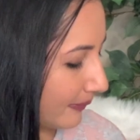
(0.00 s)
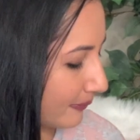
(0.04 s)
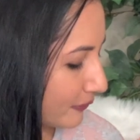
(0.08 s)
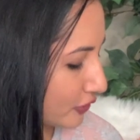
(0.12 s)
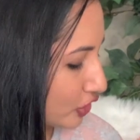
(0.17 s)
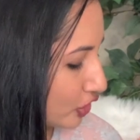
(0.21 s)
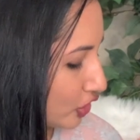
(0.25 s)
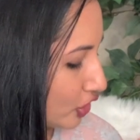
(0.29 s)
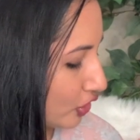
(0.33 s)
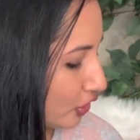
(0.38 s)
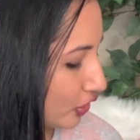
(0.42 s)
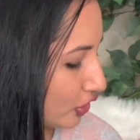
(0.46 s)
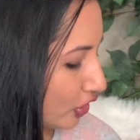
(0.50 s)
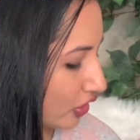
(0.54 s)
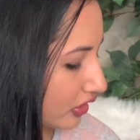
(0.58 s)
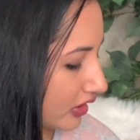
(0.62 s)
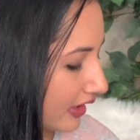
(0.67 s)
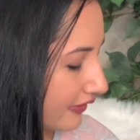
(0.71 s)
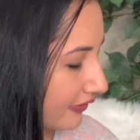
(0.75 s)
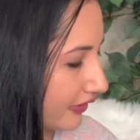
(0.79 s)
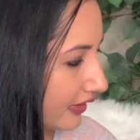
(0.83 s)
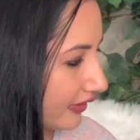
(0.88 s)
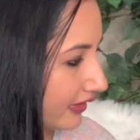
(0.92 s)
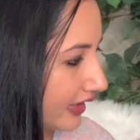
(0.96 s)
So, you know, you're
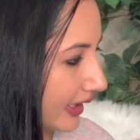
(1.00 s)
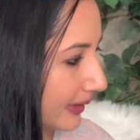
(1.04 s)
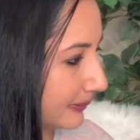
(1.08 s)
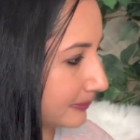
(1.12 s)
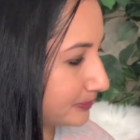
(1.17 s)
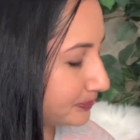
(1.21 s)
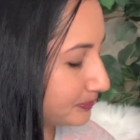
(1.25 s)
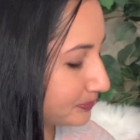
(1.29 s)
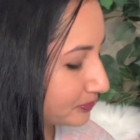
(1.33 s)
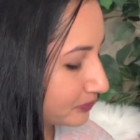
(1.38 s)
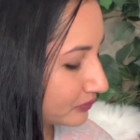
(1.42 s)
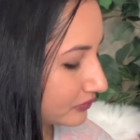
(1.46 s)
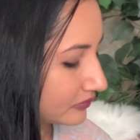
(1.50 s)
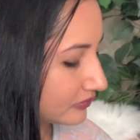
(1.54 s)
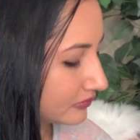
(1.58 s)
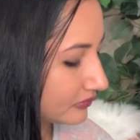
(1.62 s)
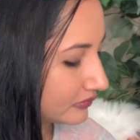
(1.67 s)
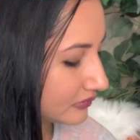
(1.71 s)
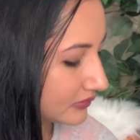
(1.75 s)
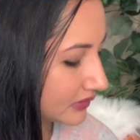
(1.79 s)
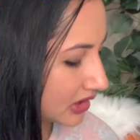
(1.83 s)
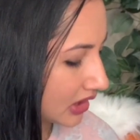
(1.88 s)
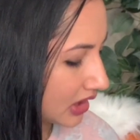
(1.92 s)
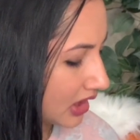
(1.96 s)
covered there.
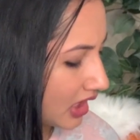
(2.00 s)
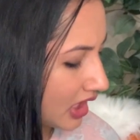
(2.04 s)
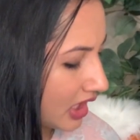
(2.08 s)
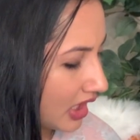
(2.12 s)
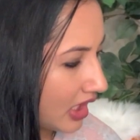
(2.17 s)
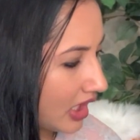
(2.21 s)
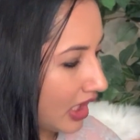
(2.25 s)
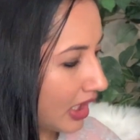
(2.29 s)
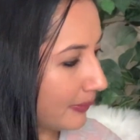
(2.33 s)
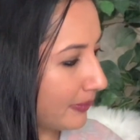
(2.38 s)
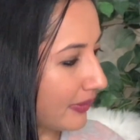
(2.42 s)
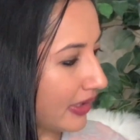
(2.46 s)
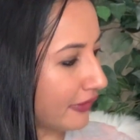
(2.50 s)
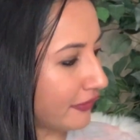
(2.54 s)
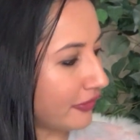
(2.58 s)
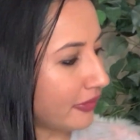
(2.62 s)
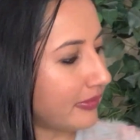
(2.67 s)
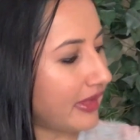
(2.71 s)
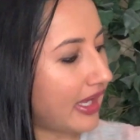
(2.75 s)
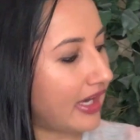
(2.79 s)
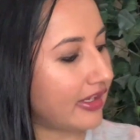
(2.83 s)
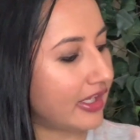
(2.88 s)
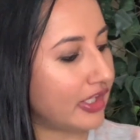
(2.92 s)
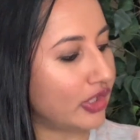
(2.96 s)
Apart from that,